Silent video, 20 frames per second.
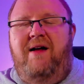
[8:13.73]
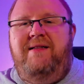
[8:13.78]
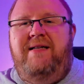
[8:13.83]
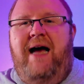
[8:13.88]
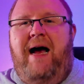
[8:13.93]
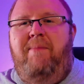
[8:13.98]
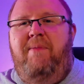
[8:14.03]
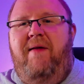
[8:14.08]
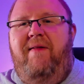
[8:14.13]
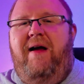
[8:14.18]
On
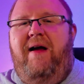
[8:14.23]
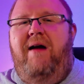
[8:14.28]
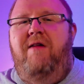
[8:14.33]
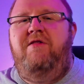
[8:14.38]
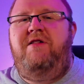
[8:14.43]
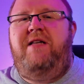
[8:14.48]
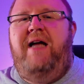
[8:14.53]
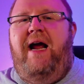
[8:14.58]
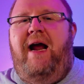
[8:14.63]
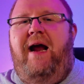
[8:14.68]
top of it,
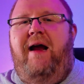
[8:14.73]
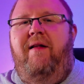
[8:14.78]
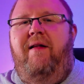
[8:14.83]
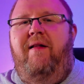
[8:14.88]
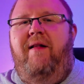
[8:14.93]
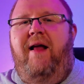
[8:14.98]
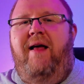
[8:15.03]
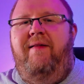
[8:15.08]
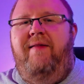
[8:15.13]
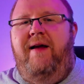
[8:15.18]
they were
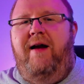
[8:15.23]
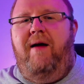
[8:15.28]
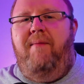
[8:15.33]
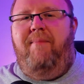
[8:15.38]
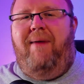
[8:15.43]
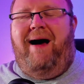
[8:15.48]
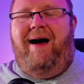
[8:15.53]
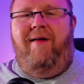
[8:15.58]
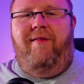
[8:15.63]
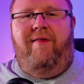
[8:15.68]
saying nothing
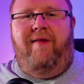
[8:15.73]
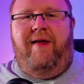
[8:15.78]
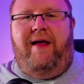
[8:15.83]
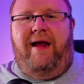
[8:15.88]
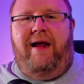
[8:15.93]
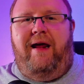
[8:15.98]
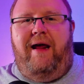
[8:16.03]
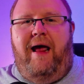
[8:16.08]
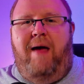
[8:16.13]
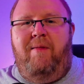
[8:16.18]
about
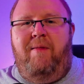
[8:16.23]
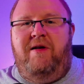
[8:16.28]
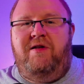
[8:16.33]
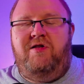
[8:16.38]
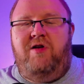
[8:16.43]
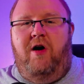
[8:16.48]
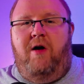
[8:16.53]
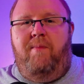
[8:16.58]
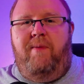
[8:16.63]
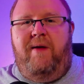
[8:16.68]
the
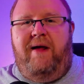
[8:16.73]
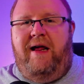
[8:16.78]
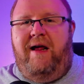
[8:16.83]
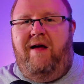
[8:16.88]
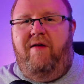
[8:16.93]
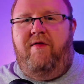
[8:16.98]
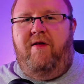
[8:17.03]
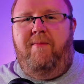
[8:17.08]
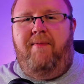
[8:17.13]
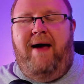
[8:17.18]

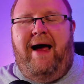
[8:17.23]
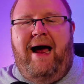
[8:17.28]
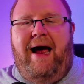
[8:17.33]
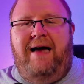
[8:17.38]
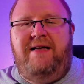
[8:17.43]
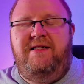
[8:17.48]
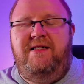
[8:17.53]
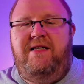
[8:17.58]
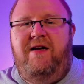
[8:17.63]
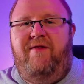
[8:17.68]
MSRP of the
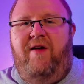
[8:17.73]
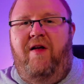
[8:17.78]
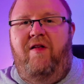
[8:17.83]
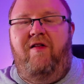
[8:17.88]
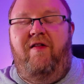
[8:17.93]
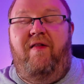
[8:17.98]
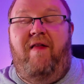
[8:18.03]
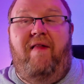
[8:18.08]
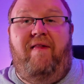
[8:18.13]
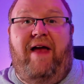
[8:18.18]
packs and stuff
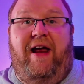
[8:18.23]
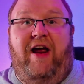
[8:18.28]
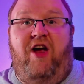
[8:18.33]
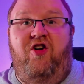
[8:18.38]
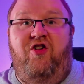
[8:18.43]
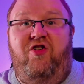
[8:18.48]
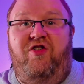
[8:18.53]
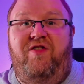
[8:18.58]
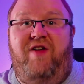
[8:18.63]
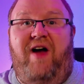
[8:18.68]
other than that they
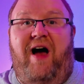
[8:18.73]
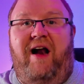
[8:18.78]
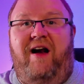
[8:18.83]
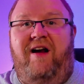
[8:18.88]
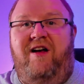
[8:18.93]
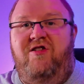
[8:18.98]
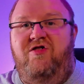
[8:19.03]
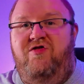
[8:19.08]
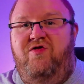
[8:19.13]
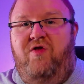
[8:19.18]
could
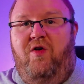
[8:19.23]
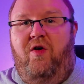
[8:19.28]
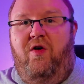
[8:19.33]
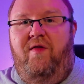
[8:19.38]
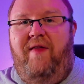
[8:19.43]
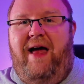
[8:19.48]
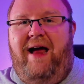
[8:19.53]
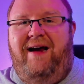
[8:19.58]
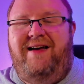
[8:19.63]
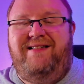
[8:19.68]
not
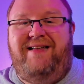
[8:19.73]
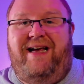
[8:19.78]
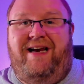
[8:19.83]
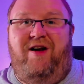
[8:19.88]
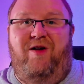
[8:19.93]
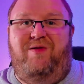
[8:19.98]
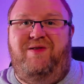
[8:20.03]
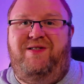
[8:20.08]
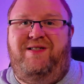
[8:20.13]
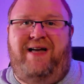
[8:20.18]
control that because
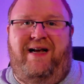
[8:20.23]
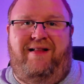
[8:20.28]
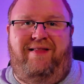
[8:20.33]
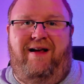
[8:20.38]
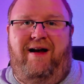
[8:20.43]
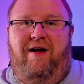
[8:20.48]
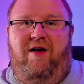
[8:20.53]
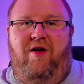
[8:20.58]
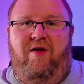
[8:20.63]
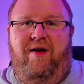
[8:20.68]
they don't
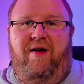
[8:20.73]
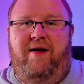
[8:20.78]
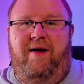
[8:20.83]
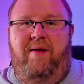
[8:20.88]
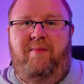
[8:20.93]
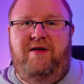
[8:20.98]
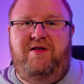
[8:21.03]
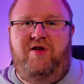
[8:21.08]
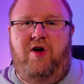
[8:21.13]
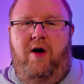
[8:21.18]
set their own
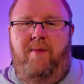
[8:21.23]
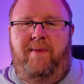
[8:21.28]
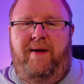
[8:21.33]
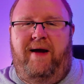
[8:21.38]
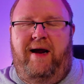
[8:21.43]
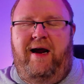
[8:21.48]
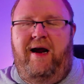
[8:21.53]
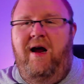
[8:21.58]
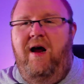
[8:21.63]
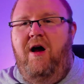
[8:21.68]

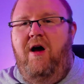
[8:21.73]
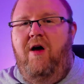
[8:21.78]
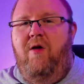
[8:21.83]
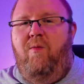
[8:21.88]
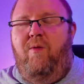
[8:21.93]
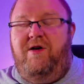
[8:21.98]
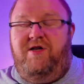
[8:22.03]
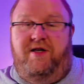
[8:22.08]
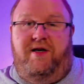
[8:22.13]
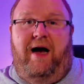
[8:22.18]
MSRP,
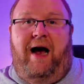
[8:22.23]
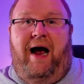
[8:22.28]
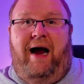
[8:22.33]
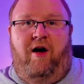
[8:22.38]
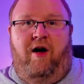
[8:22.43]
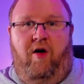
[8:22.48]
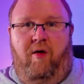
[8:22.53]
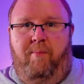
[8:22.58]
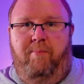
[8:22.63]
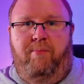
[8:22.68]
which
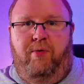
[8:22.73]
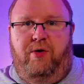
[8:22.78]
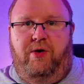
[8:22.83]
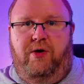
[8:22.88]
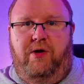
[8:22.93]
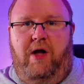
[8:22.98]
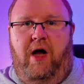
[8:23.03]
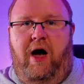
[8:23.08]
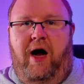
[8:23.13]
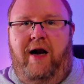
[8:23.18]
I call
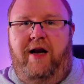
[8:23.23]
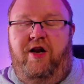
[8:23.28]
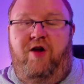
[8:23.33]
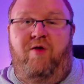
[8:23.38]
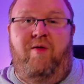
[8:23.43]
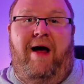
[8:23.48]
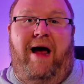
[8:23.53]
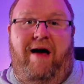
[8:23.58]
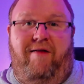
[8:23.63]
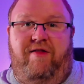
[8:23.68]
bull
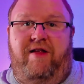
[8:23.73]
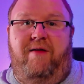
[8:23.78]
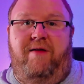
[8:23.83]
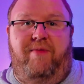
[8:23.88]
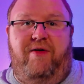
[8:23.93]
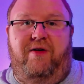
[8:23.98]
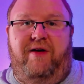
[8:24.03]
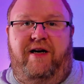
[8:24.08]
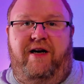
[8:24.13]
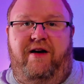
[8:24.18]
on. You have
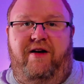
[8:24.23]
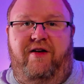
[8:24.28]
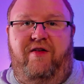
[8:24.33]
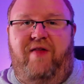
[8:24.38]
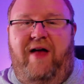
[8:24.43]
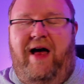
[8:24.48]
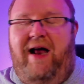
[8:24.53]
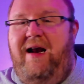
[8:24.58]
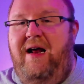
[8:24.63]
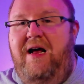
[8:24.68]
the ability to
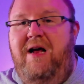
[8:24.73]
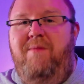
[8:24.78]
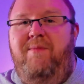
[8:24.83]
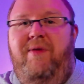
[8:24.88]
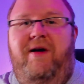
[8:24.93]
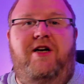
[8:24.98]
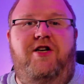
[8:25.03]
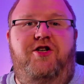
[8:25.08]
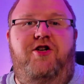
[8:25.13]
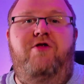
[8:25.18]
do that
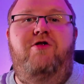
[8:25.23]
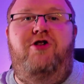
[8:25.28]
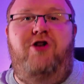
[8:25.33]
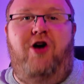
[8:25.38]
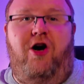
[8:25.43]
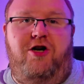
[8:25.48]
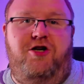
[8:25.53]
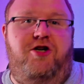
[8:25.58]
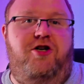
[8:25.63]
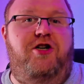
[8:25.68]
because you
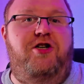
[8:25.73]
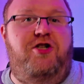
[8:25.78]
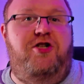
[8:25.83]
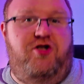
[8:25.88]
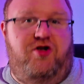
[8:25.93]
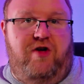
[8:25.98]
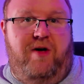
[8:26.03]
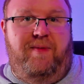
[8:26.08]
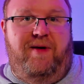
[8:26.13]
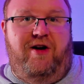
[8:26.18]
charge your
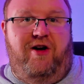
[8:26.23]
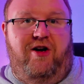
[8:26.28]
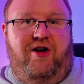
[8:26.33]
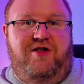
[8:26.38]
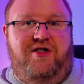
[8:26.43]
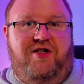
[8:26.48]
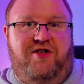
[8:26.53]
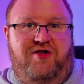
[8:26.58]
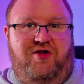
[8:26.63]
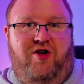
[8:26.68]

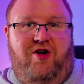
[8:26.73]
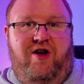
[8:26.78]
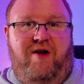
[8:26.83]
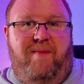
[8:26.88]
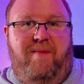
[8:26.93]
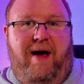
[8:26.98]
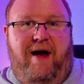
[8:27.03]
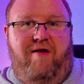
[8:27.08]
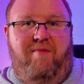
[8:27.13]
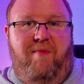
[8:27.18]
distributors a
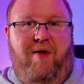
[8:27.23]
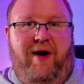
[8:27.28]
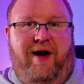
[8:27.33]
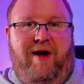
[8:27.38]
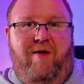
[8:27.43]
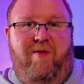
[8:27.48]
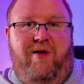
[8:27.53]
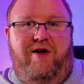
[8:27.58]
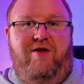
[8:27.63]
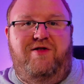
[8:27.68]
certain amount of
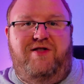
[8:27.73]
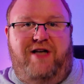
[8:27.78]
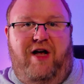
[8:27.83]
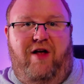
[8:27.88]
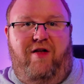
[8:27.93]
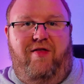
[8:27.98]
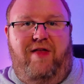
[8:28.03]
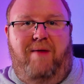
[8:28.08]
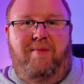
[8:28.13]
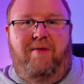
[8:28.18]
money when you
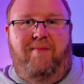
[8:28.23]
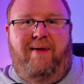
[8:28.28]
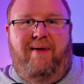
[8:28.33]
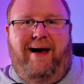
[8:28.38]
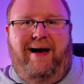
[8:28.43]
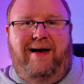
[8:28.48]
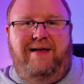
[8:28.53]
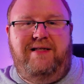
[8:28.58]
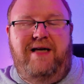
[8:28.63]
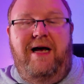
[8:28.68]
sell them the
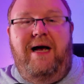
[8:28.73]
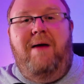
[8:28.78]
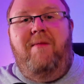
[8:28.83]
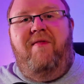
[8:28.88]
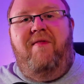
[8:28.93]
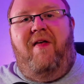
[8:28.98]
packs.